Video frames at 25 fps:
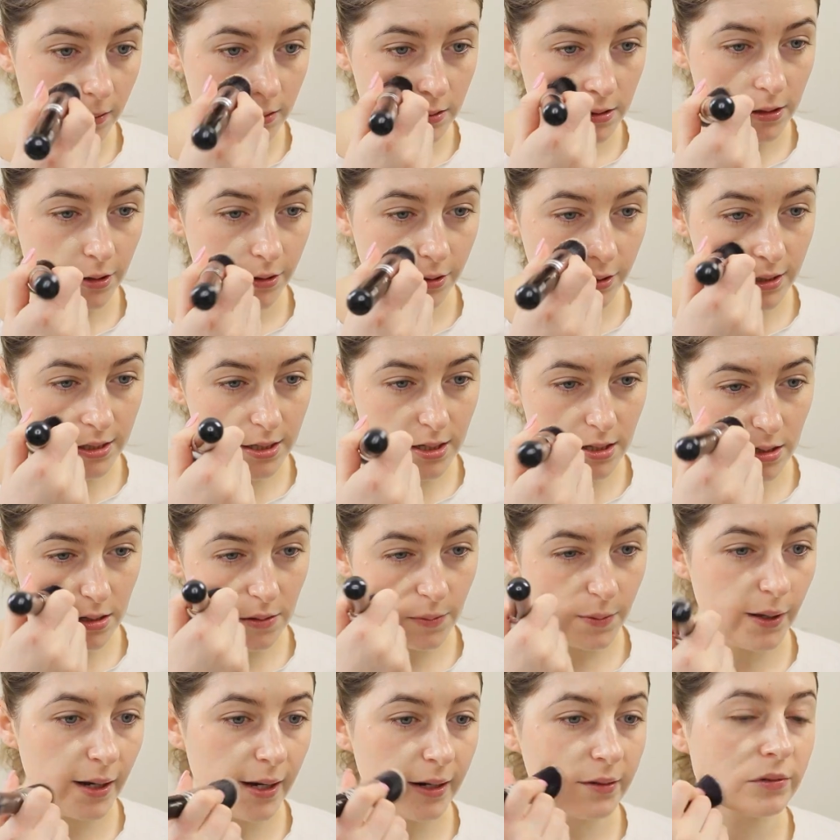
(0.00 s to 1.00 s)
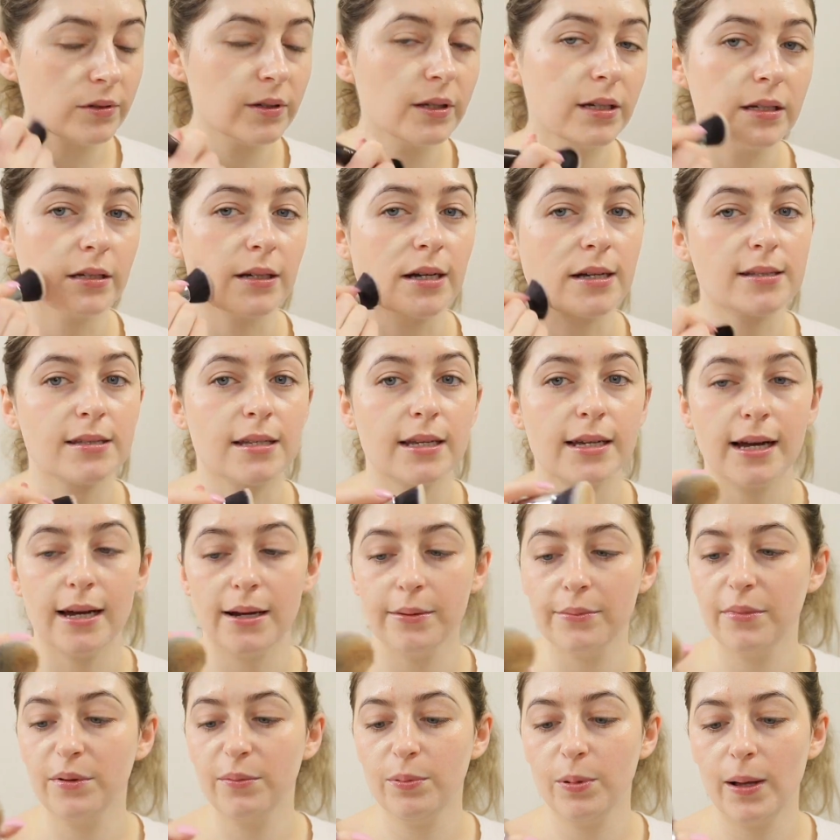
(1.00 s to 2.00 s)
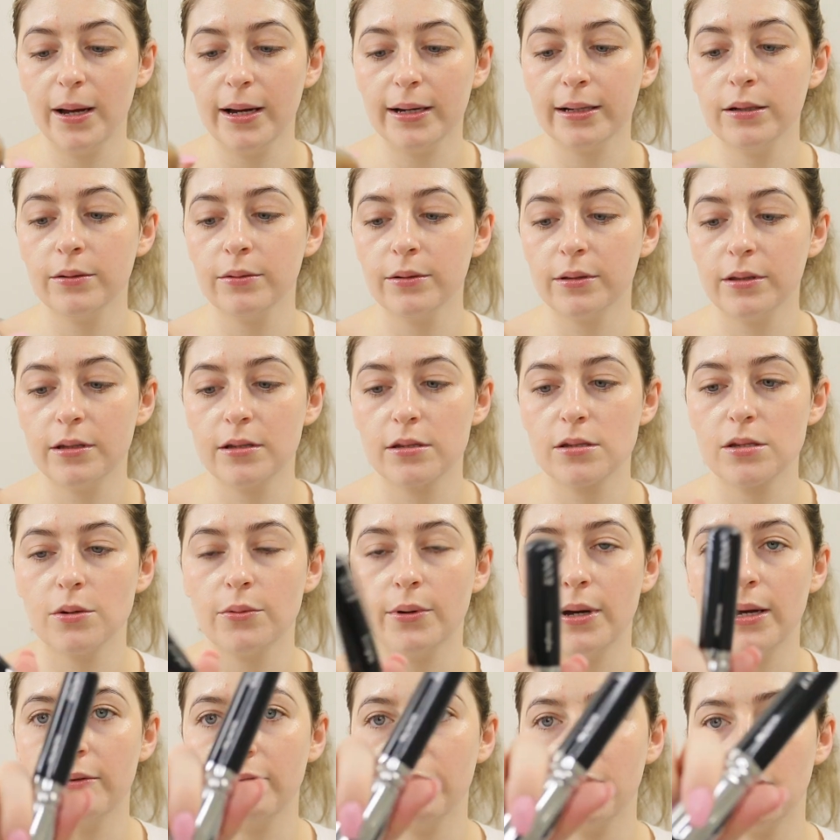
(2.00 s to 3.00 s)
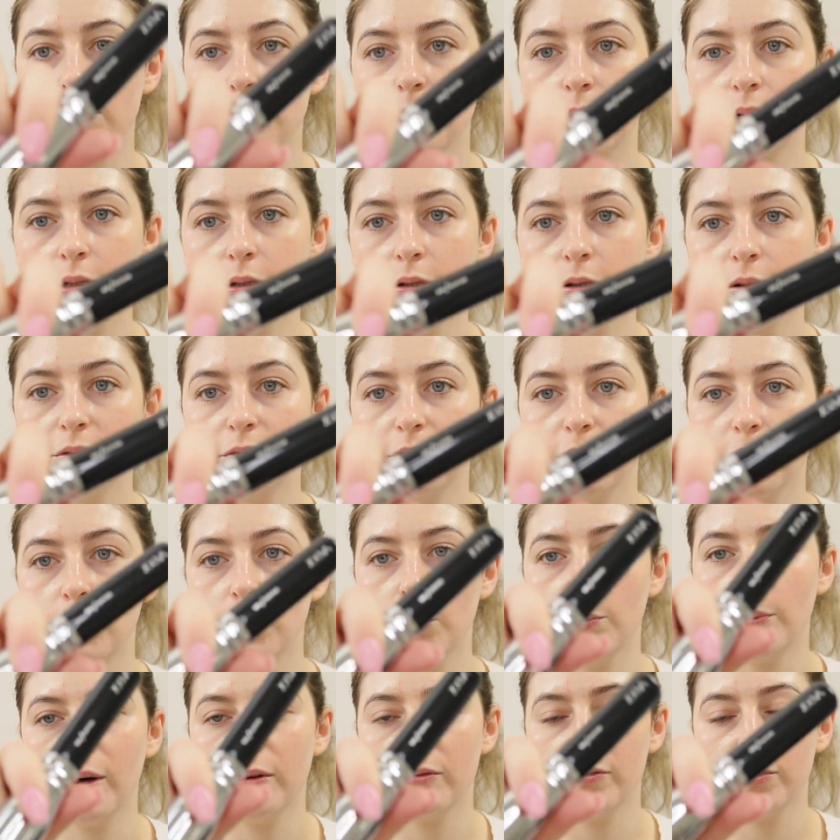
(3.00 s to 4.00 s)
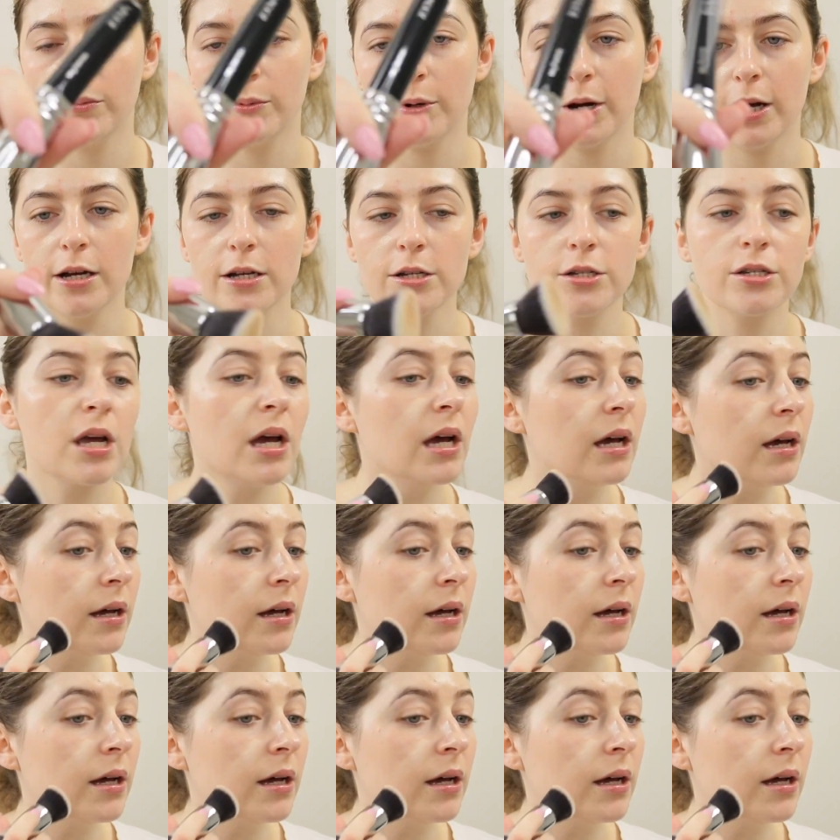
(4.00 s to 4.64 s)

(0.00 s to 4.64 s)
So this is applying really nicely. I'm applying it with the Zoeva 104 buffer brush,